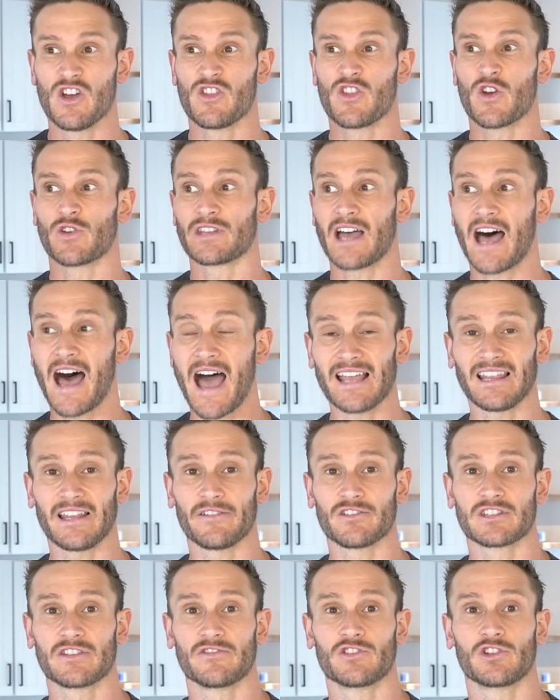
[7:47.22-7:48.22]
those high
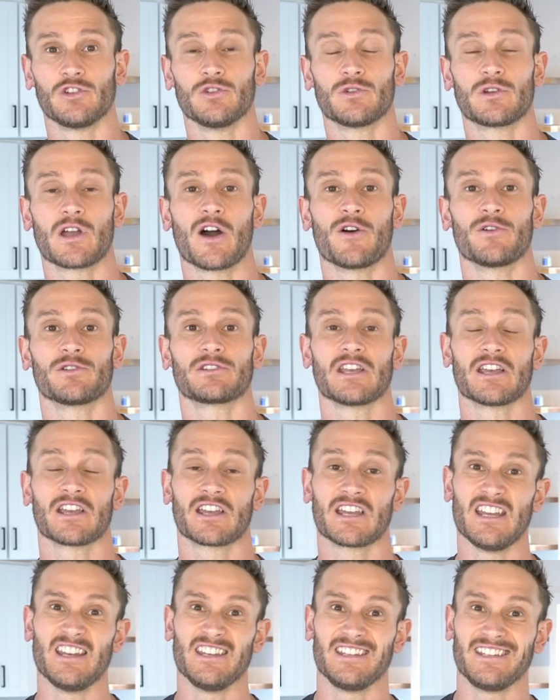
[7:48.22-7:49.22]
levels of glucose
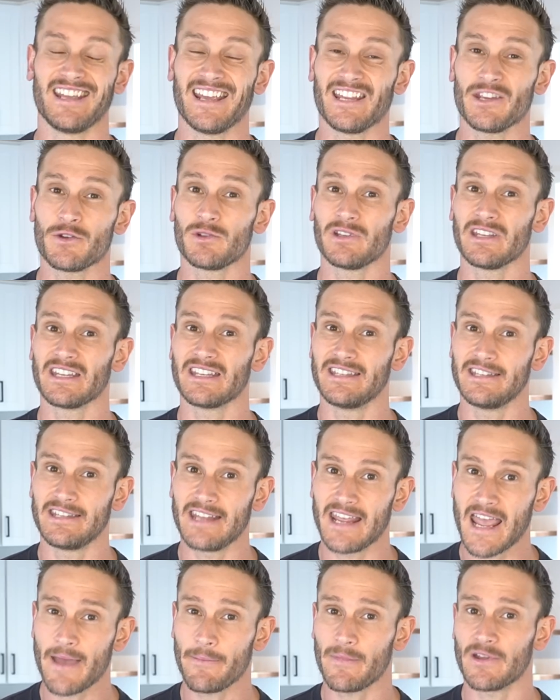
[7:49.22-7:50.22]
continually
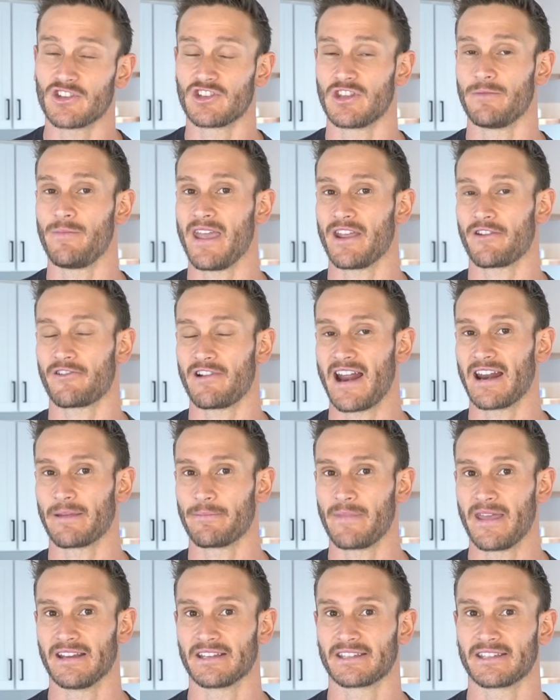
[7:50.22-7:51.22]
damage the
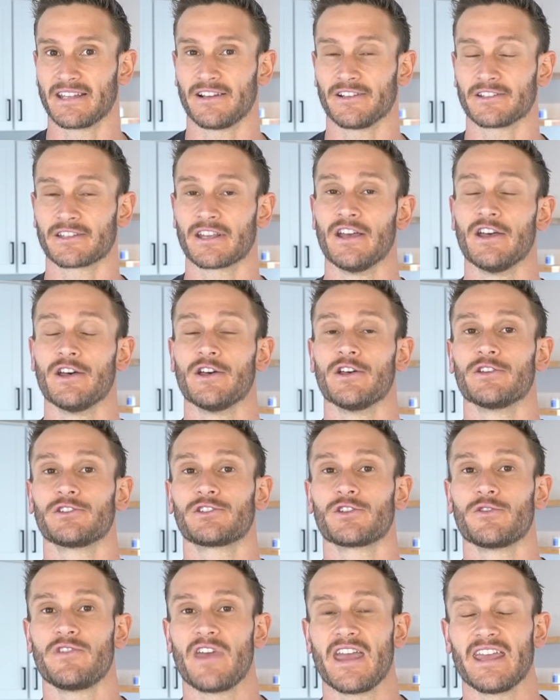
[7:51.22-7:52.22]
pancreatic beta cells
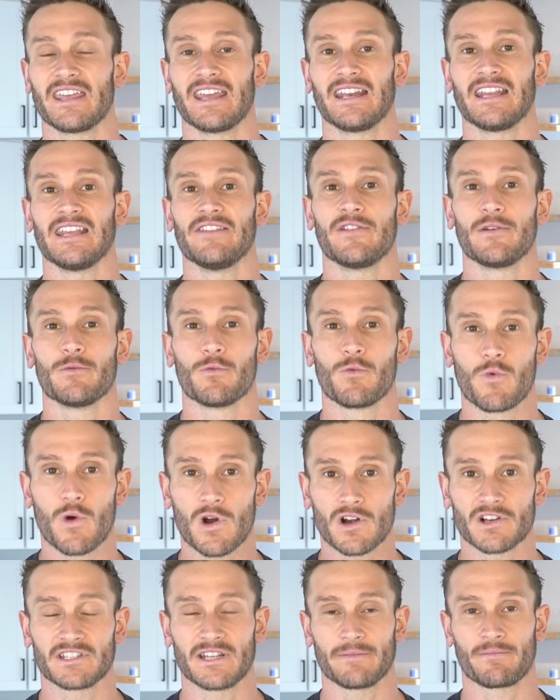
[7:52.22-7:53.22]
so they get even
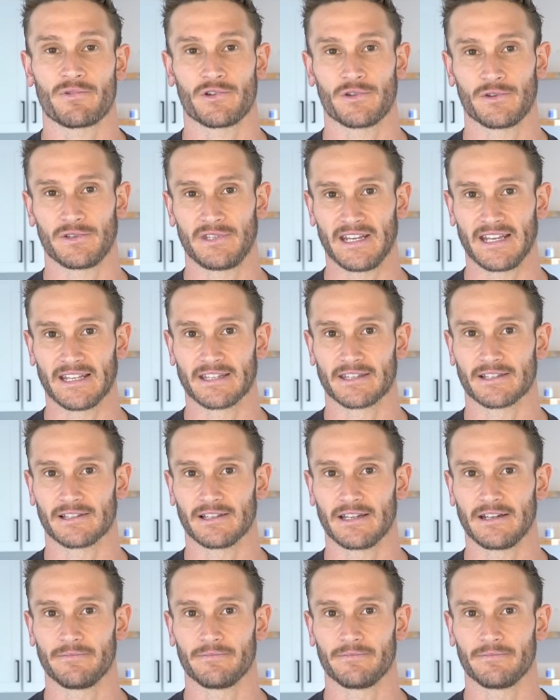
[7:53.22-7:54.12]
worse at producing insulin.